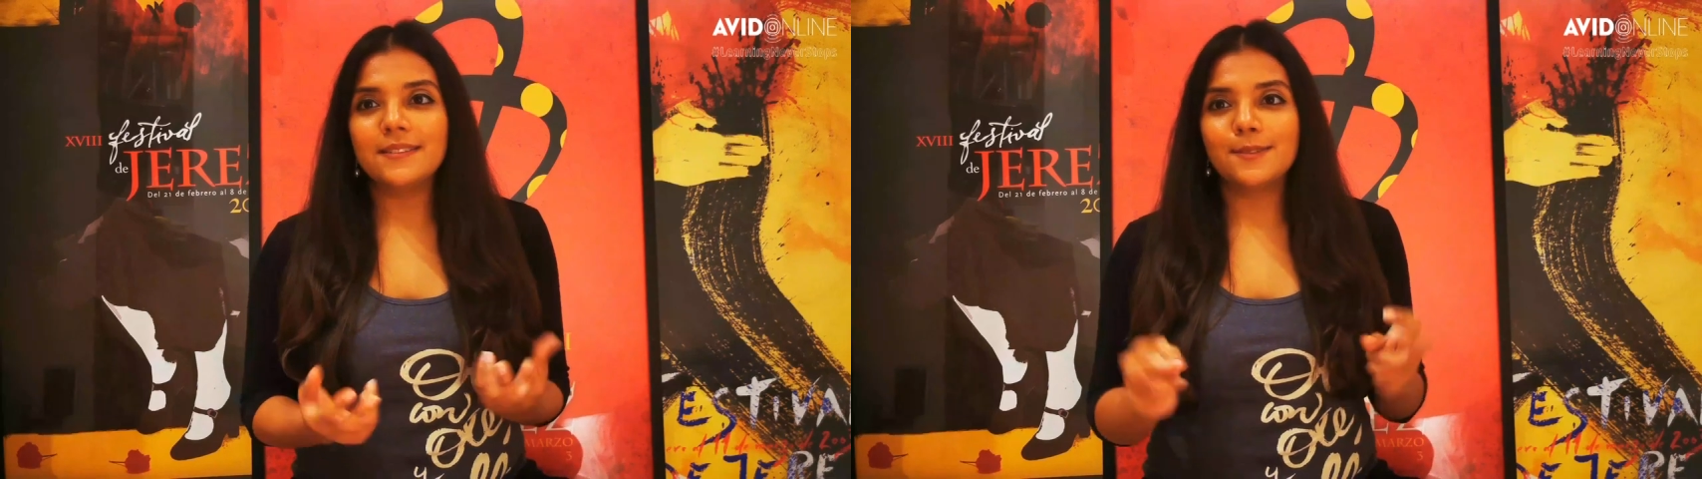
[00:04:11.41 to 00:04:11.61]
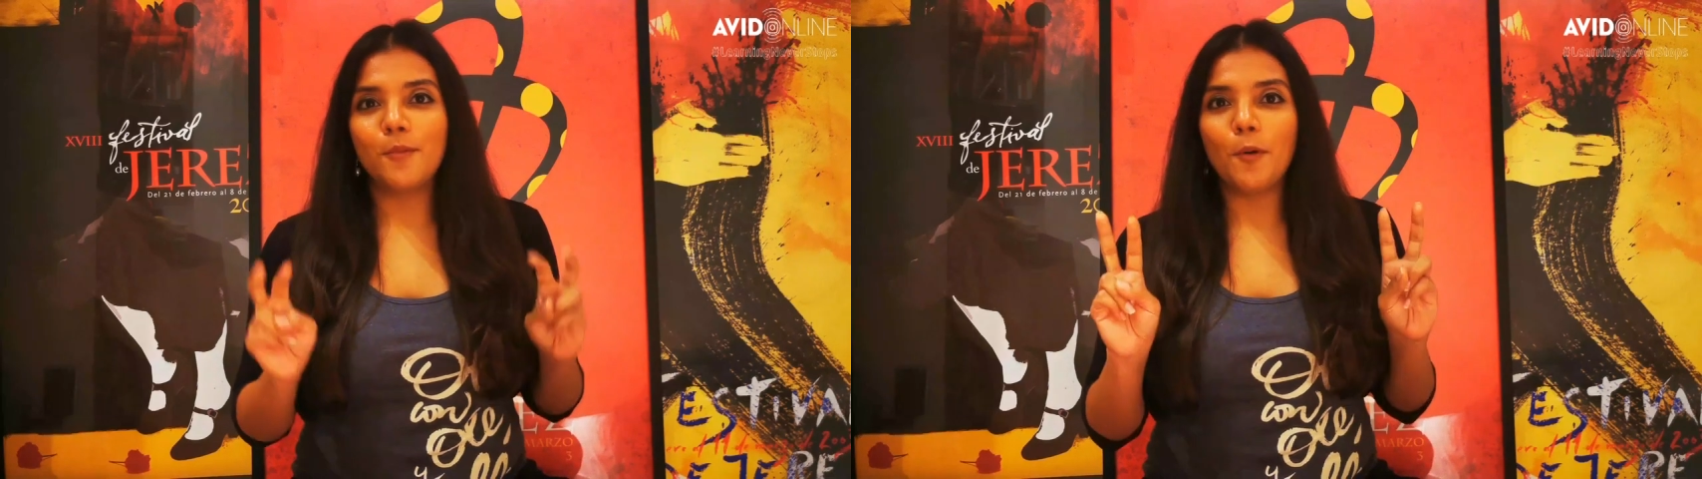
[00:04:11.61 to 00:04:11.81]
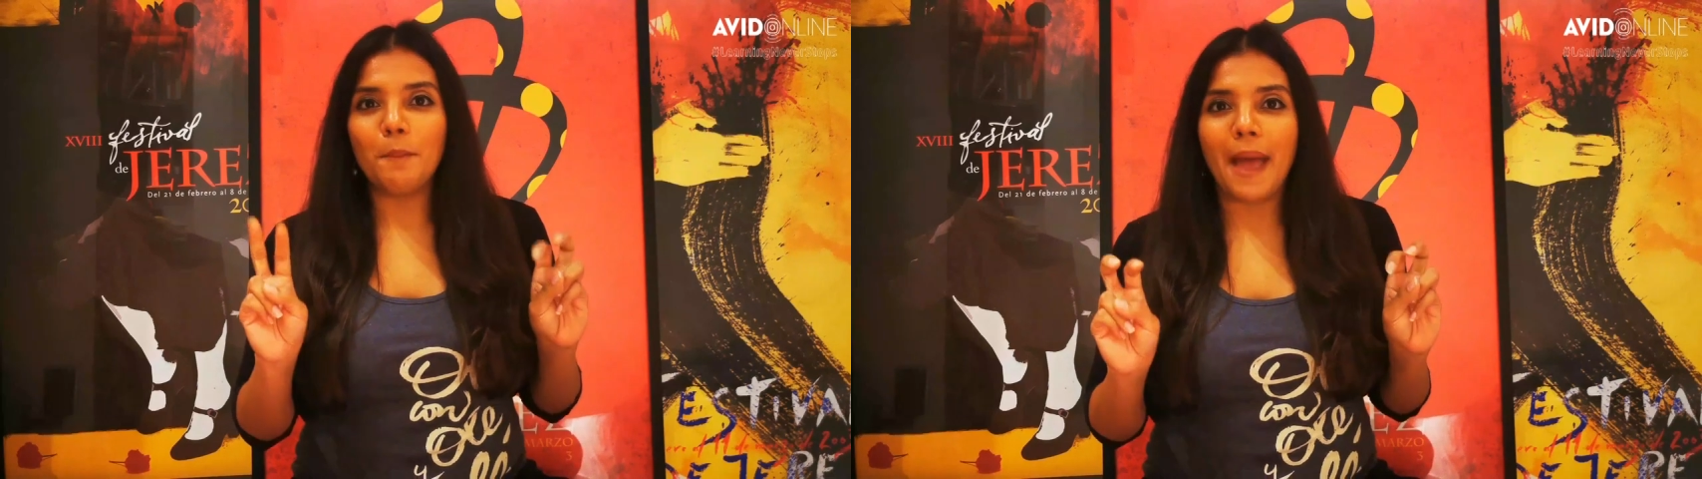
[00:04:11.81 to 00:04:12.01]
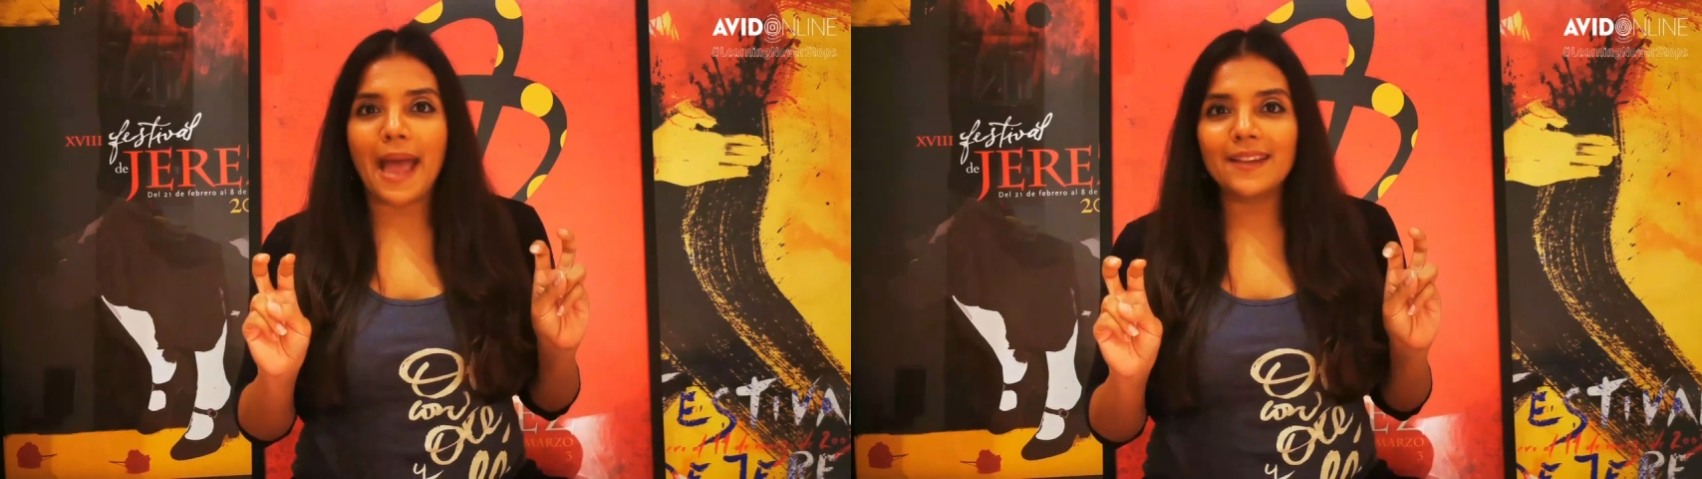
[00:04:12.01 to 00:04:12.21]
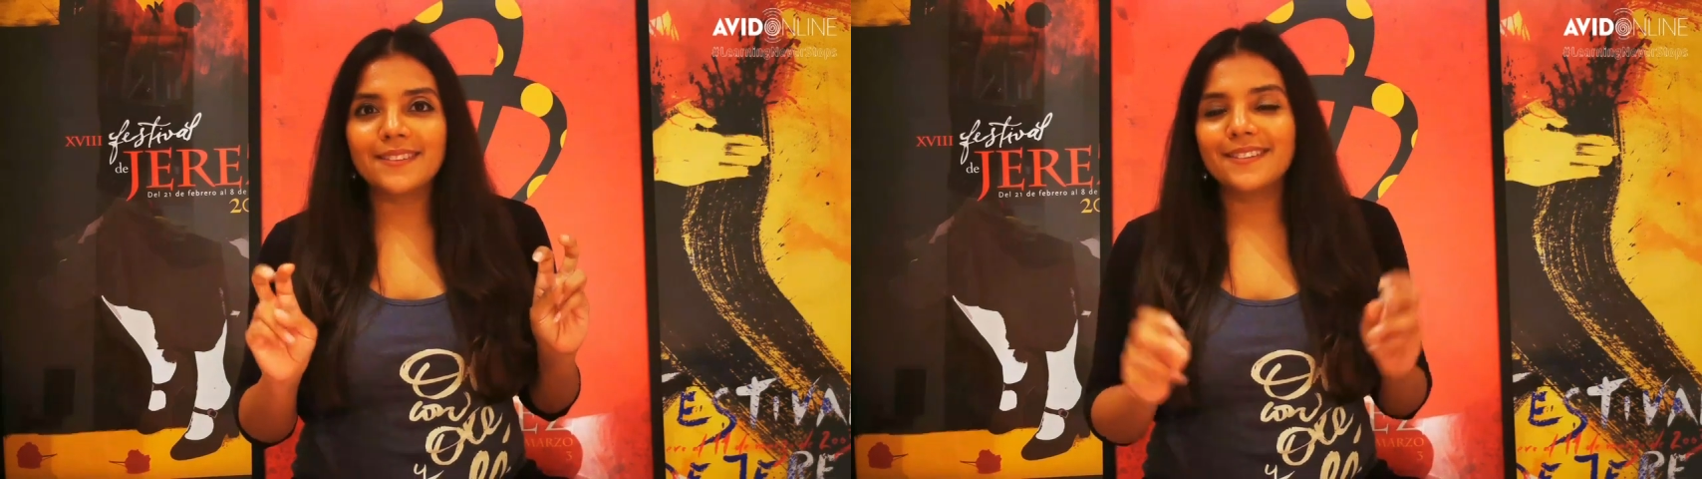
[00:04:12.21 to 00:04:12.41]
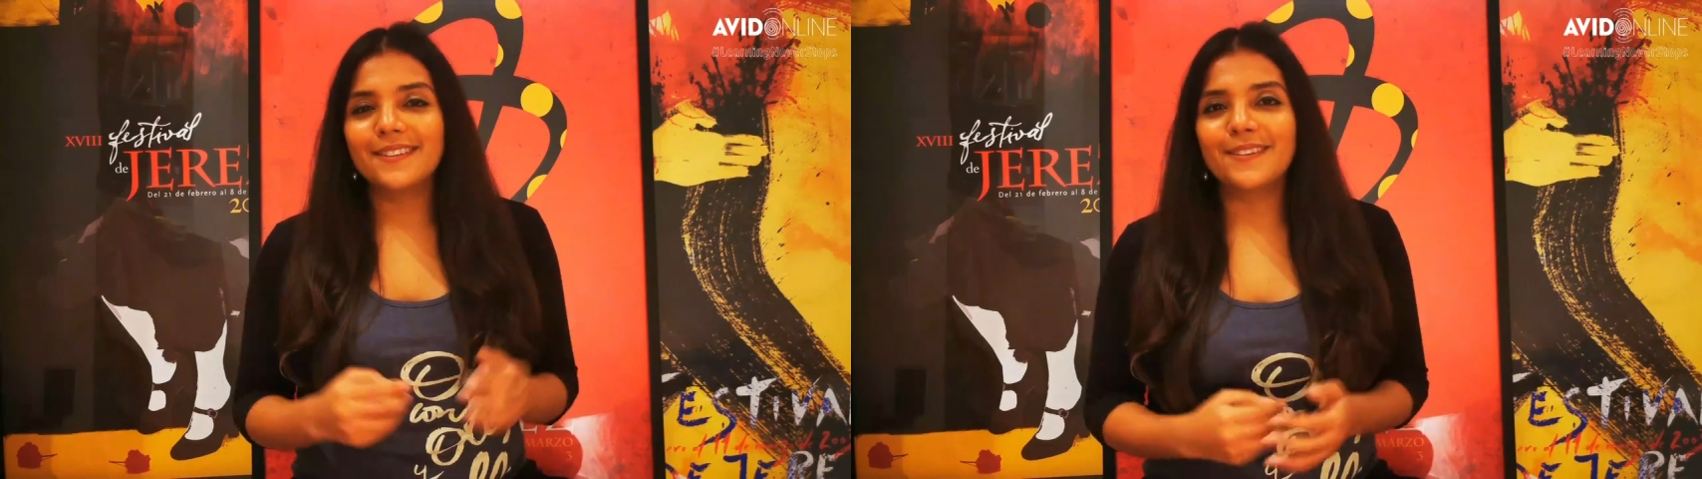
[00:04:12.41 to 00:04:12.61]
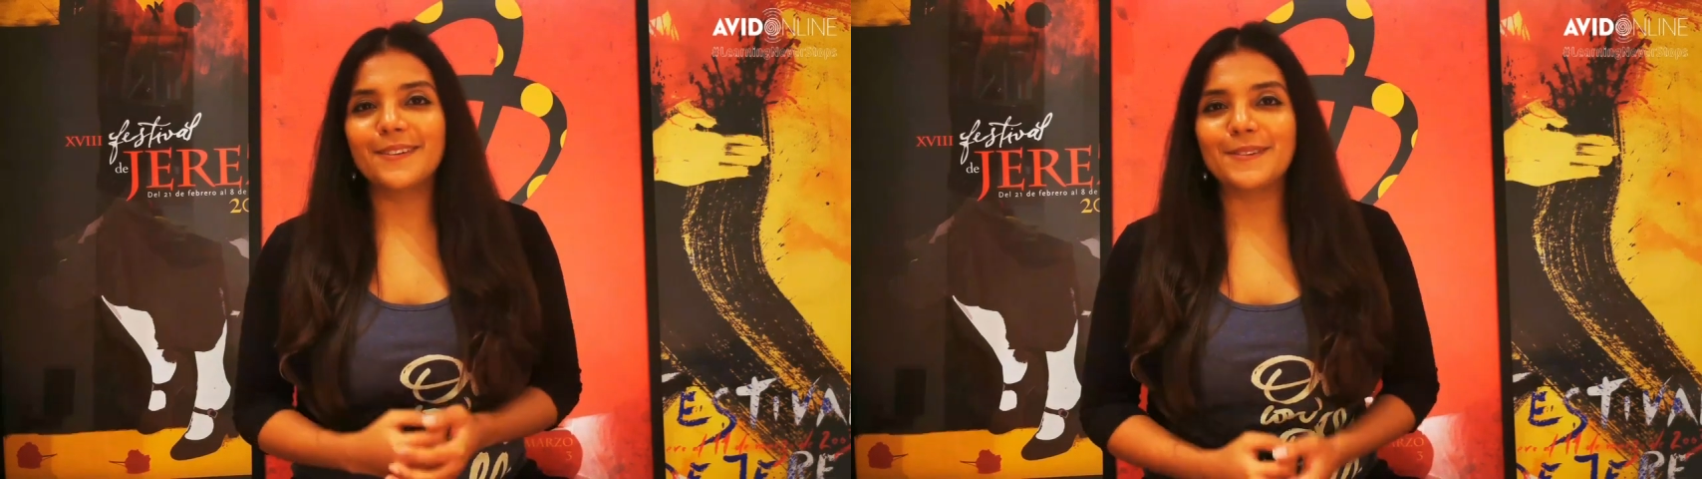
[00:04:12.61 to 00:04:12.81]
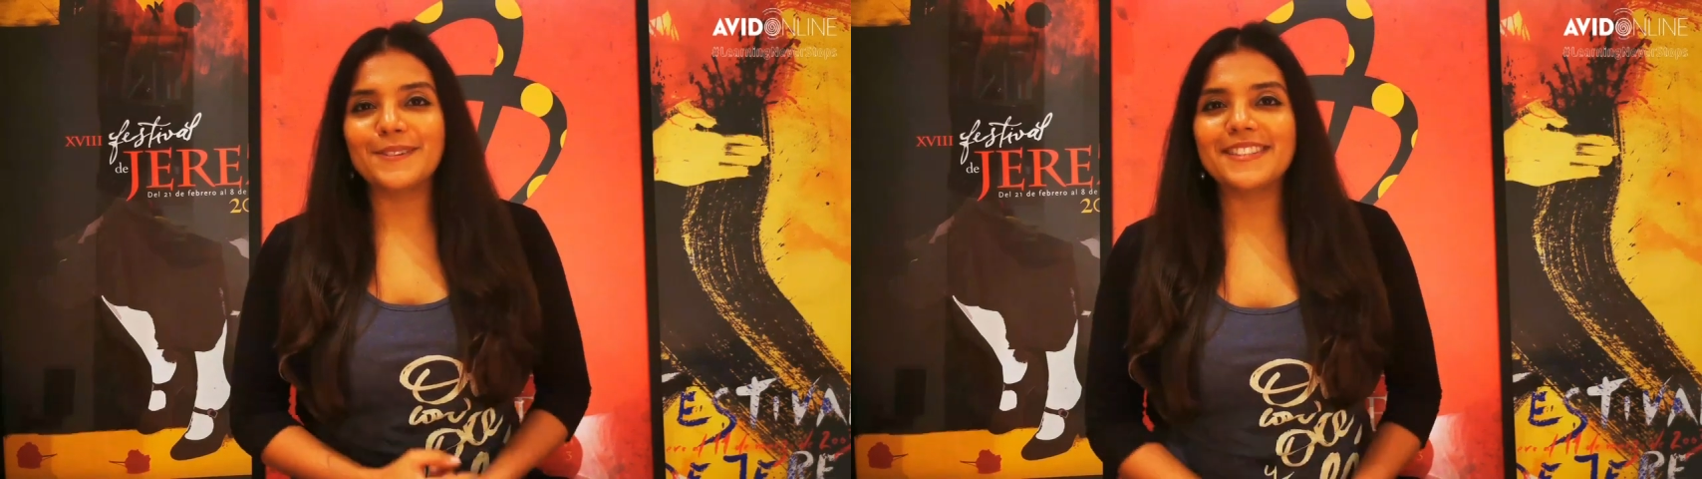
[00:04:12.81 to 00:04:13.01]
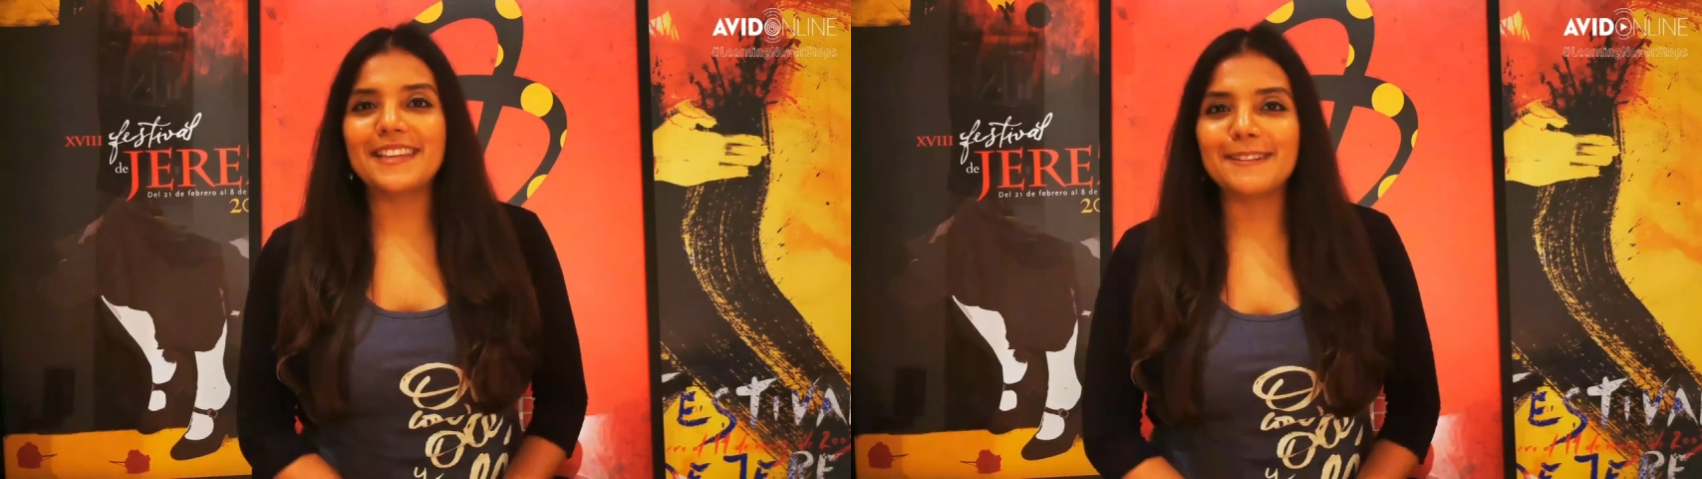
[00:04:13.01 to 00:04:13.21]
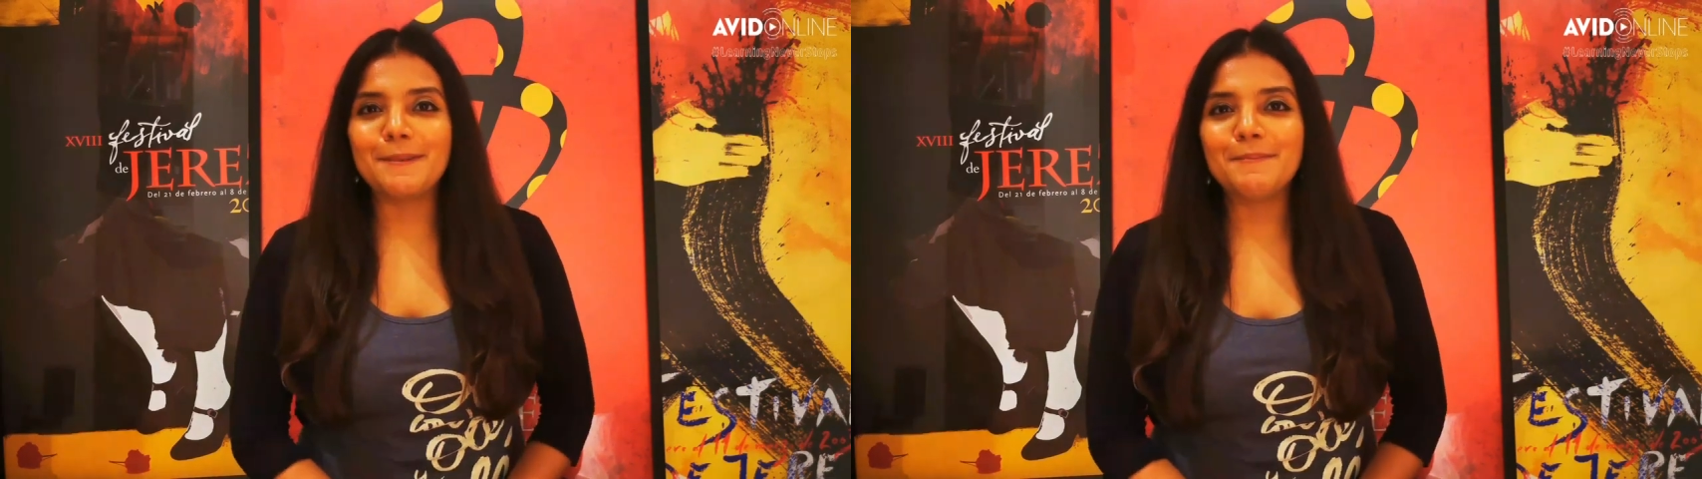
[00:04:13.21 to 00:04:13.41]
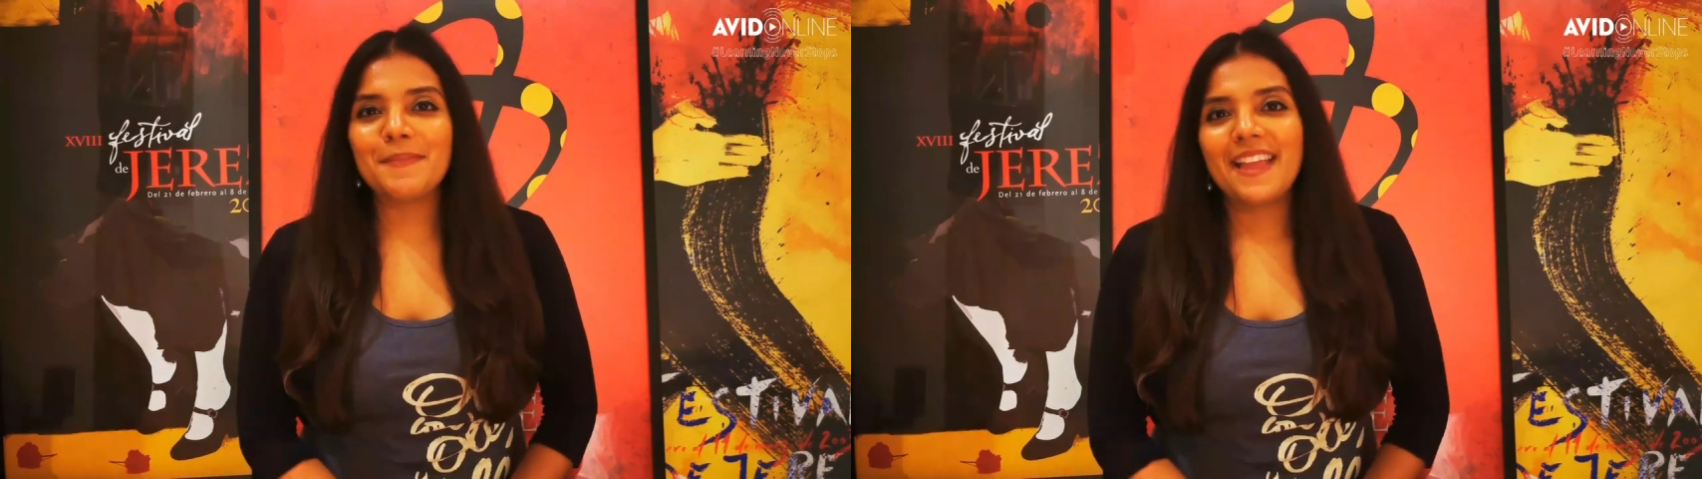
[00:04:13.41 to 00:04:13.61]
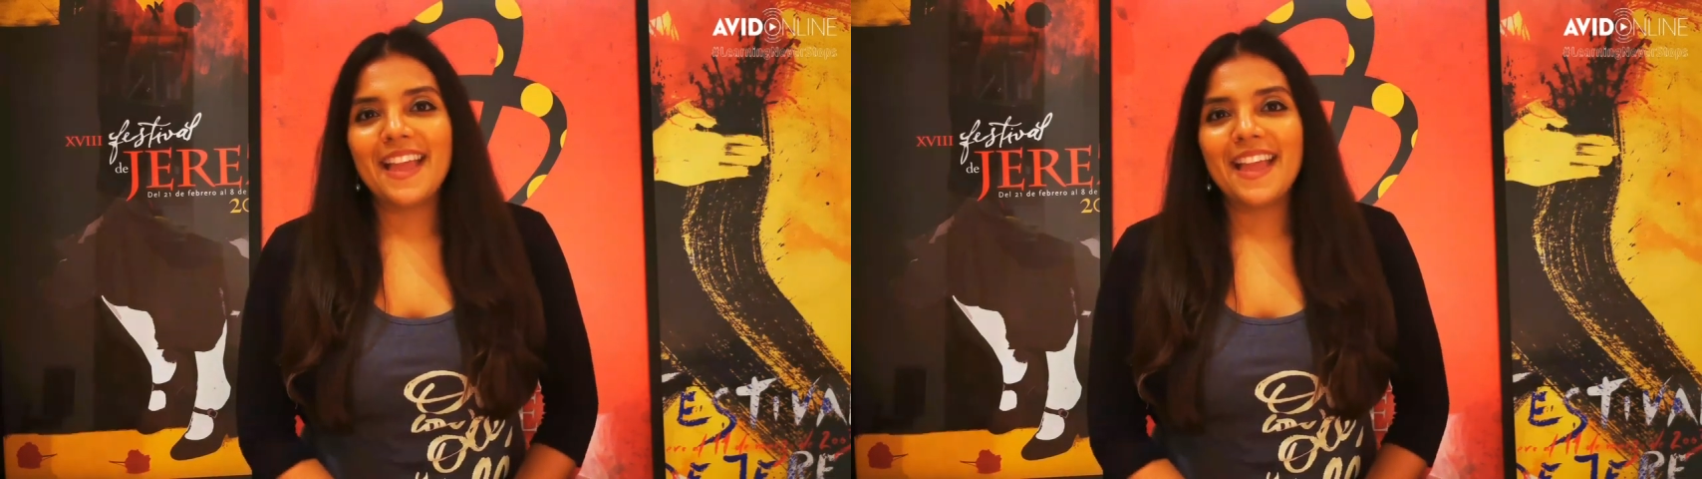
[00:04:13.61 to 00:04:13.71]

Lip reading: small band or setup.